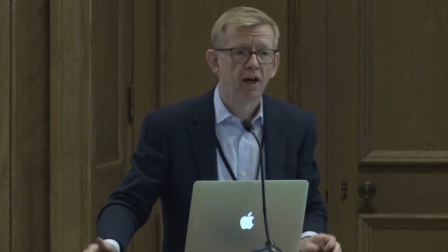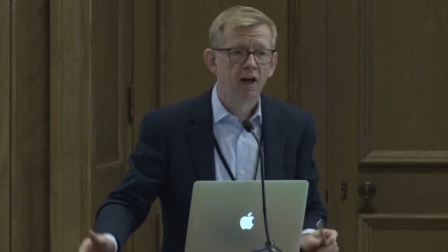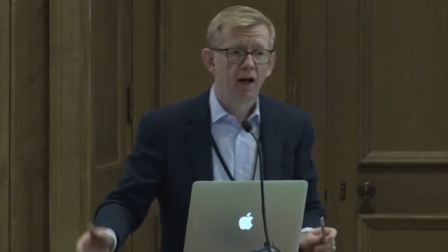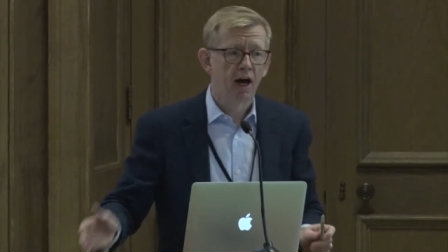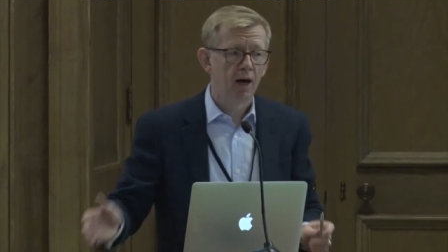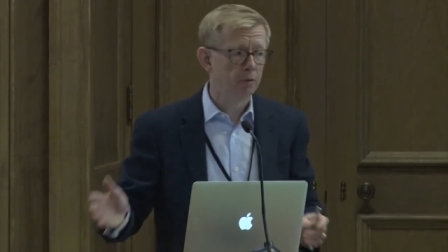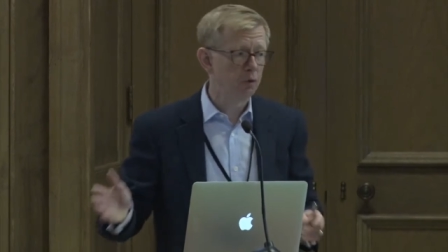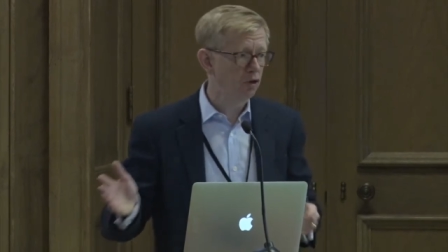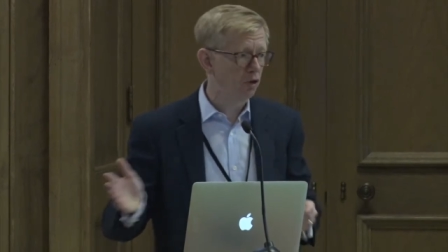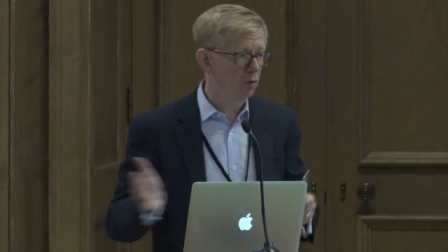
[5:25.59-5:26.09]

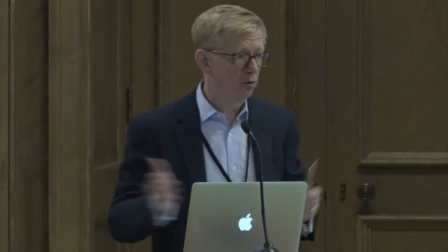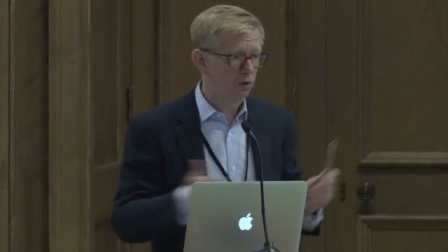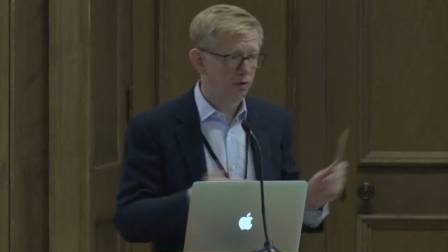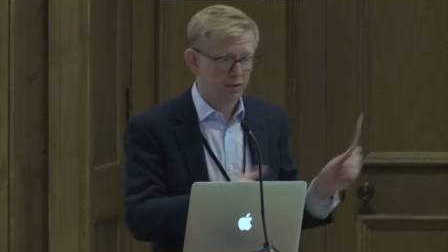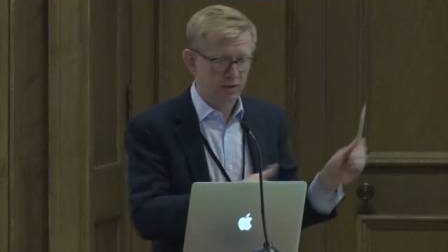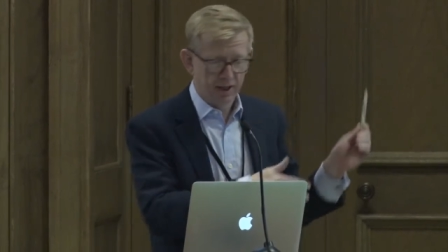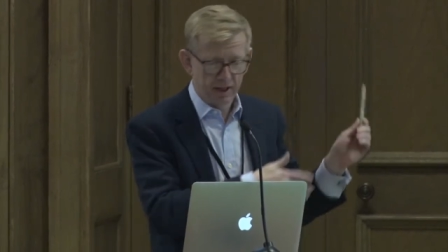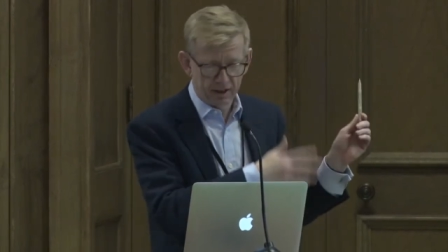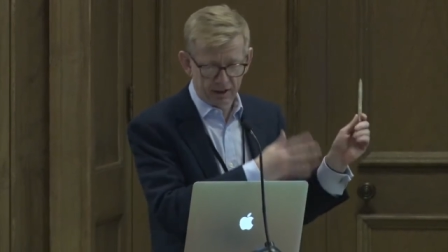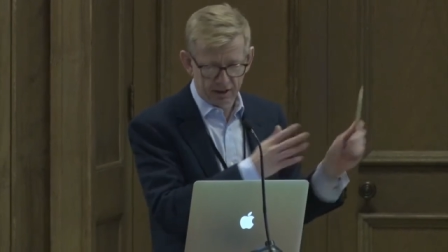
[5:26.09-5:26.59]
I was going to
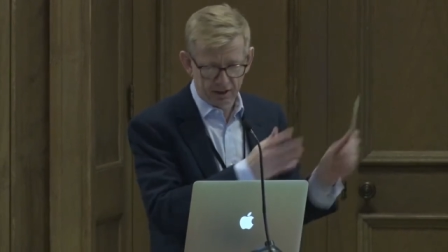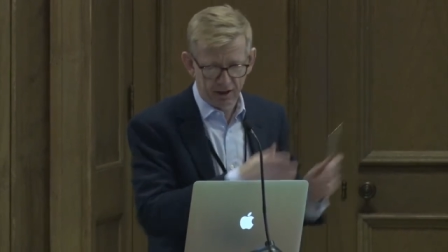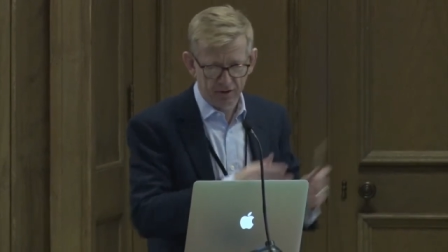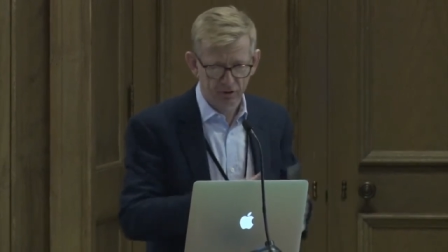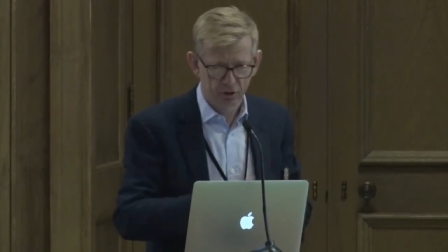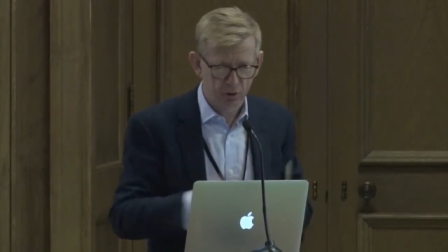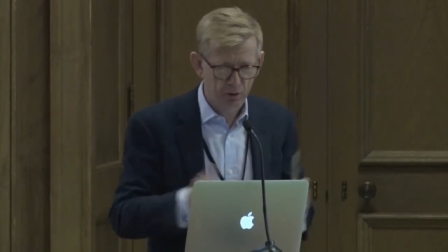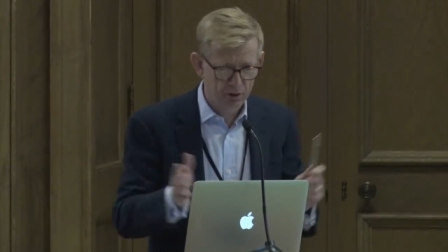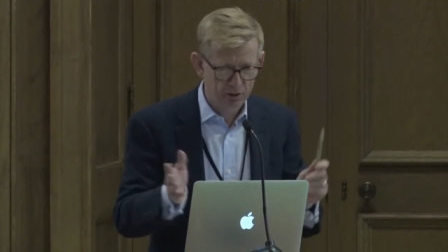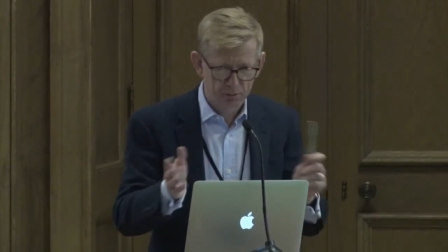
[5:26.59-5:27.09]
thank
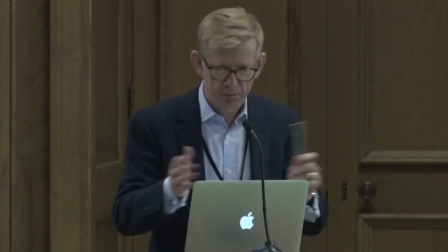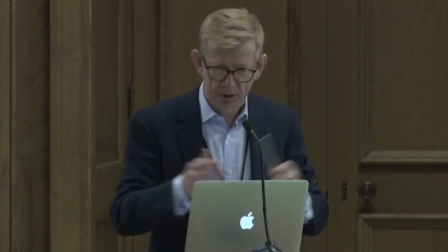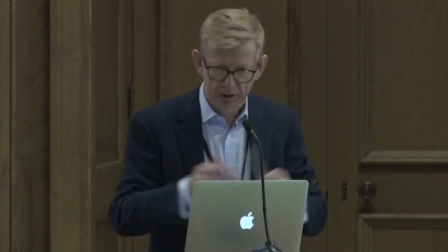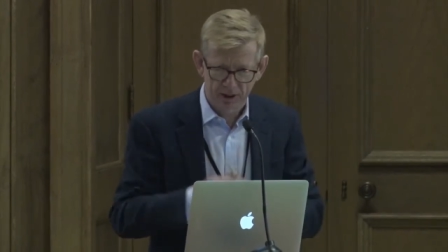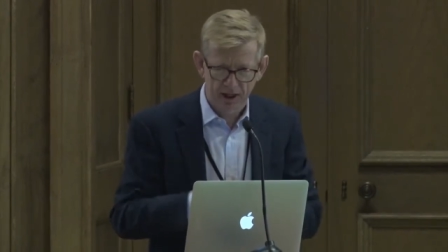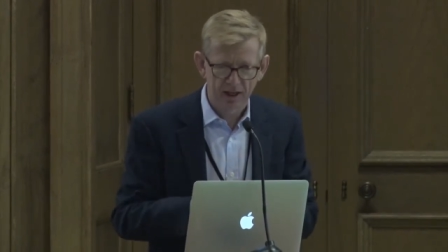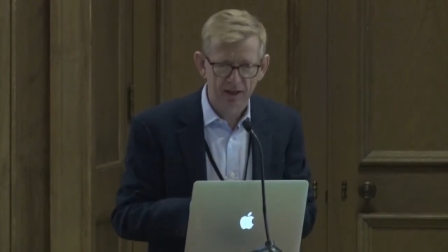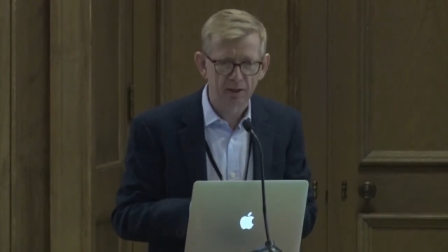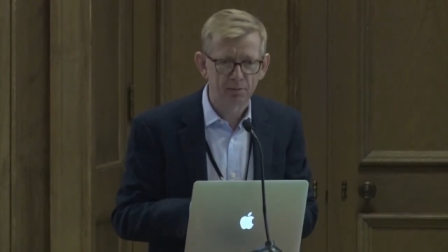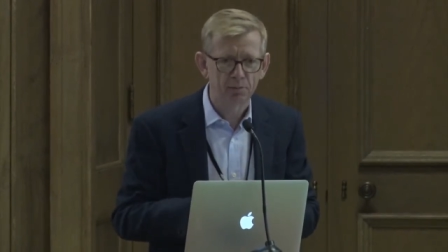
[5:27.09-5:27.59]
everyone, but
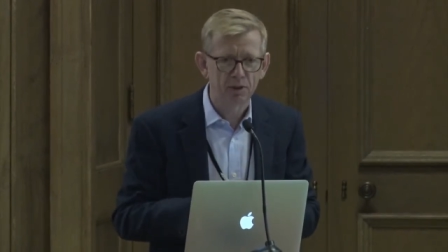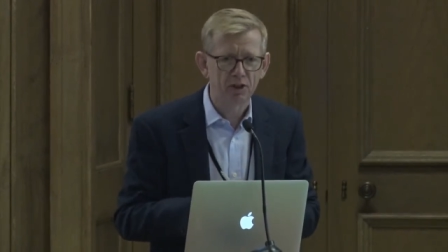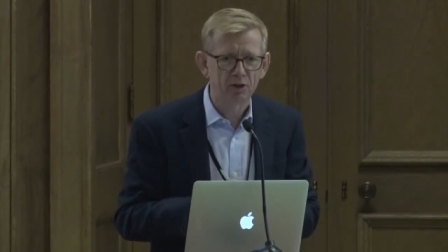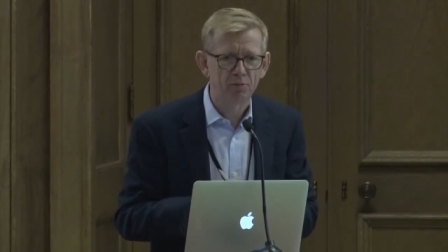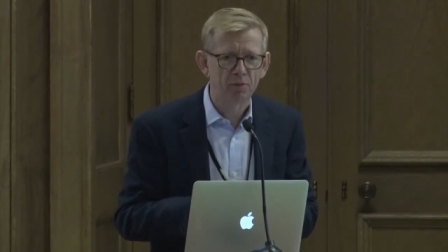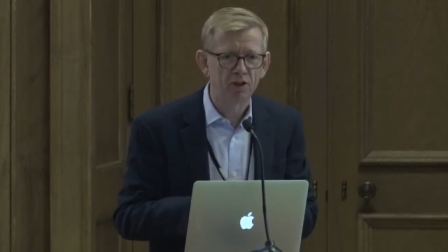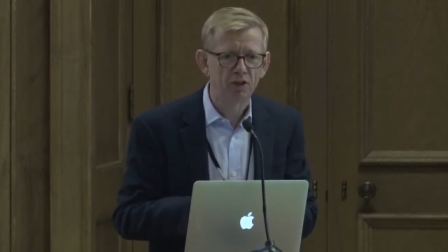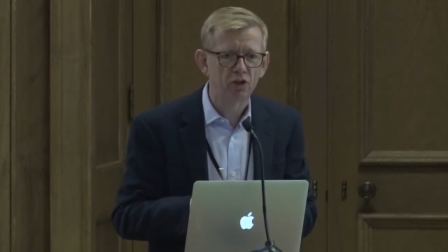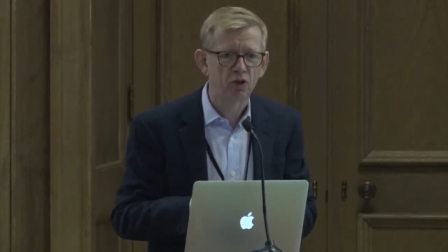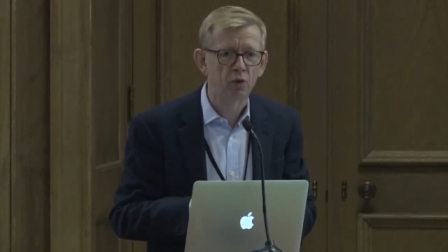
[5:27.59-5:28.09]
Ana beat
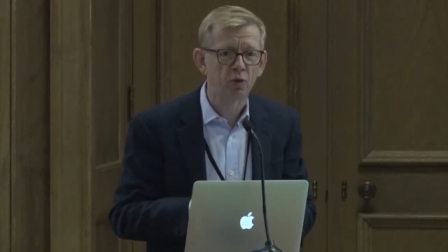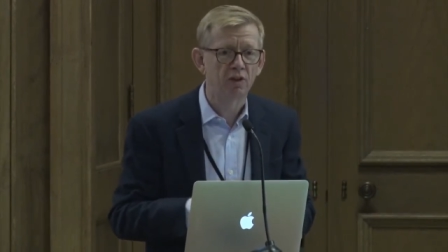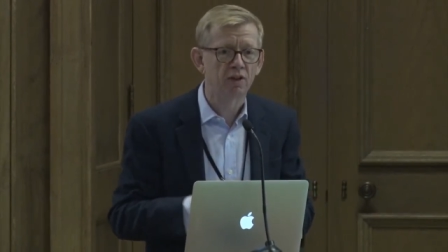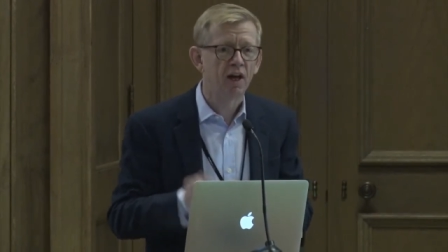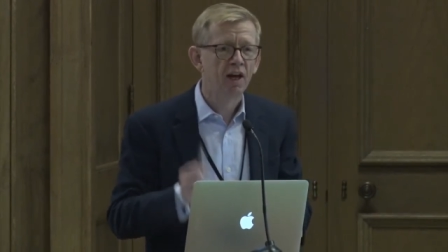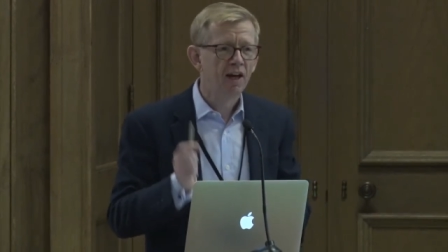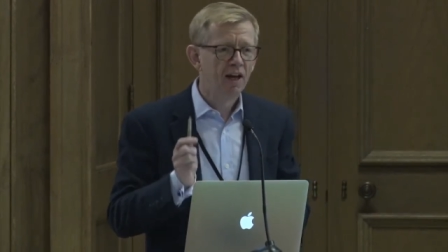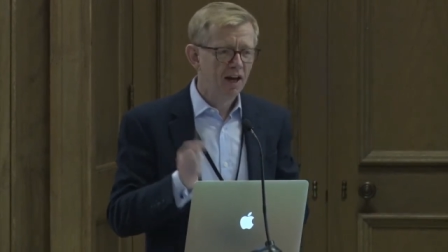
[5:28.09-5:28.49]
me to it.